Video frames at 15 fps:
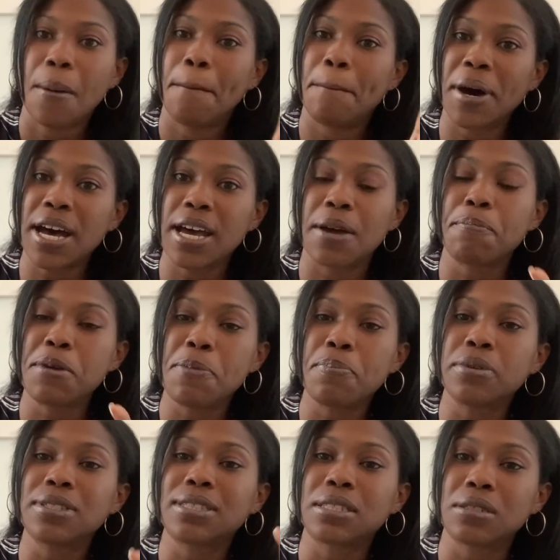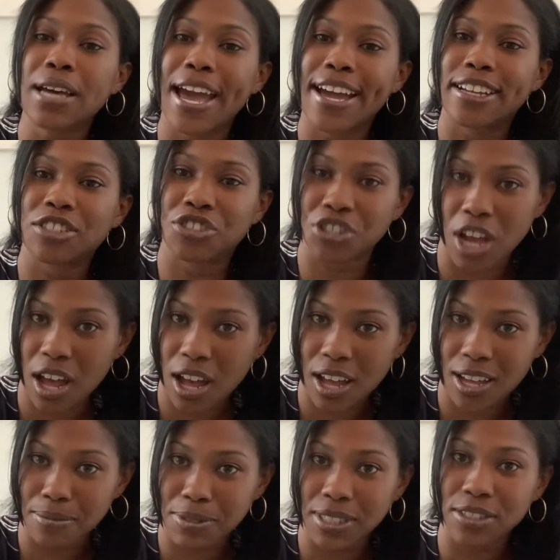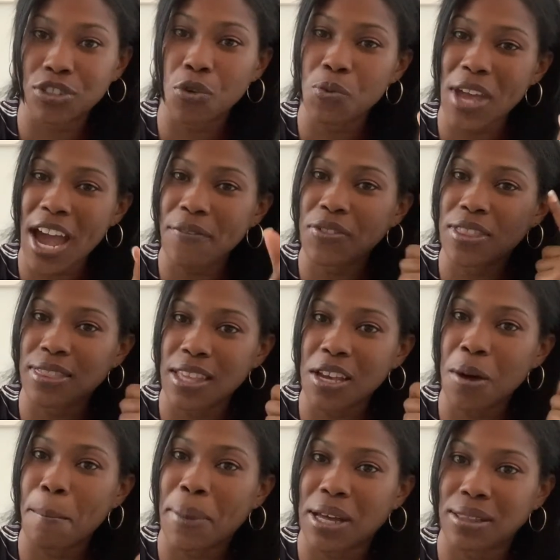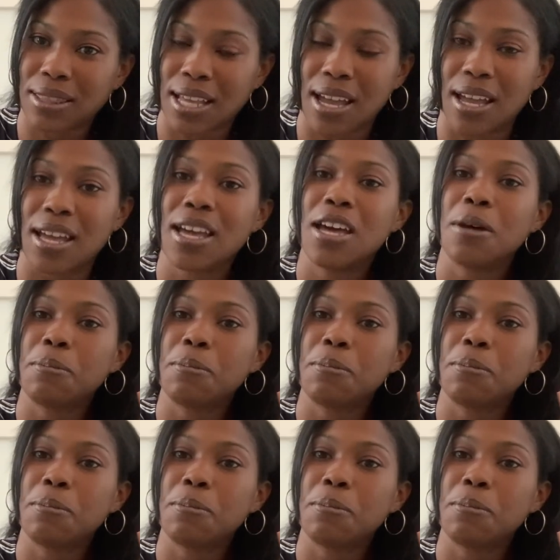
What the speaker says: but people still had jobs. So we have to think about that.